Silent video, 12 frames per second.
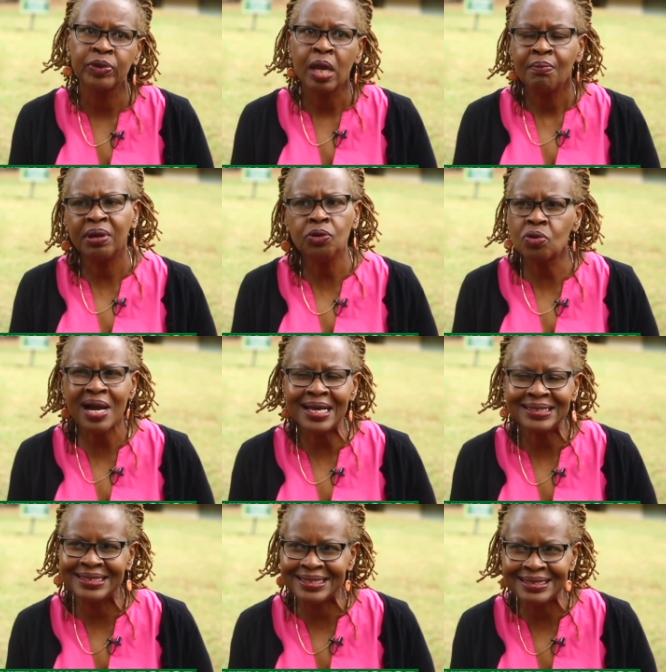But you
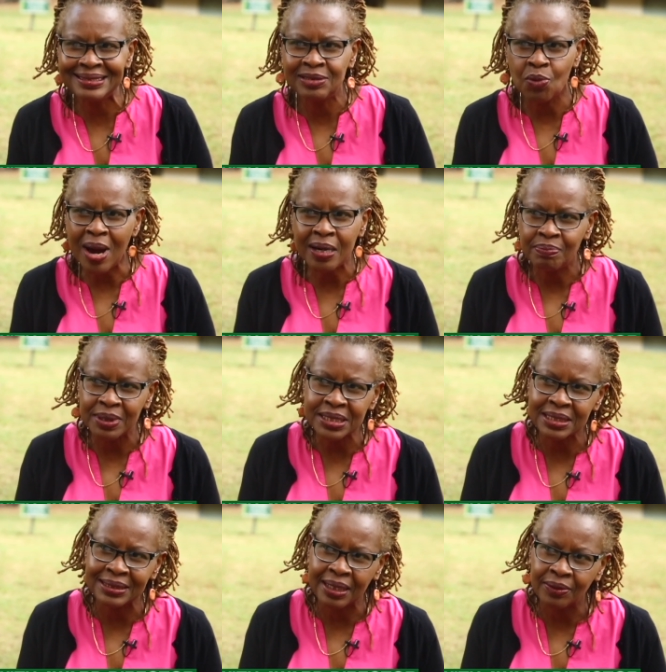can't change one
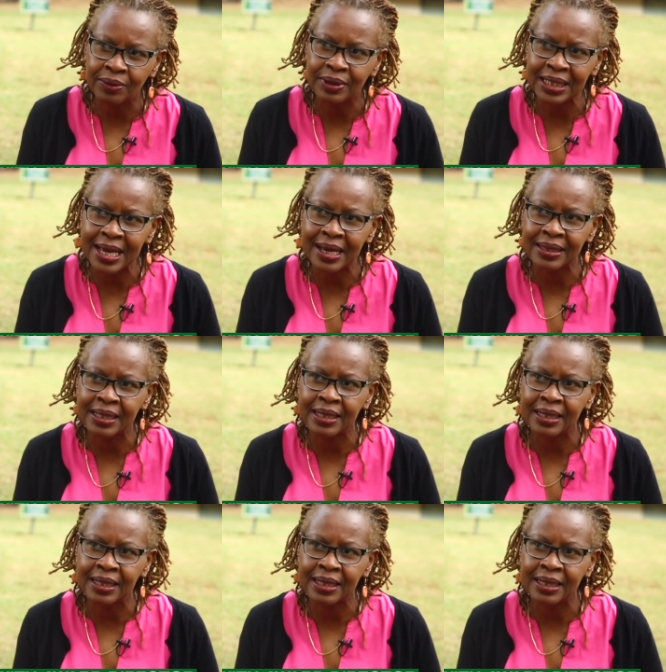person and not the other.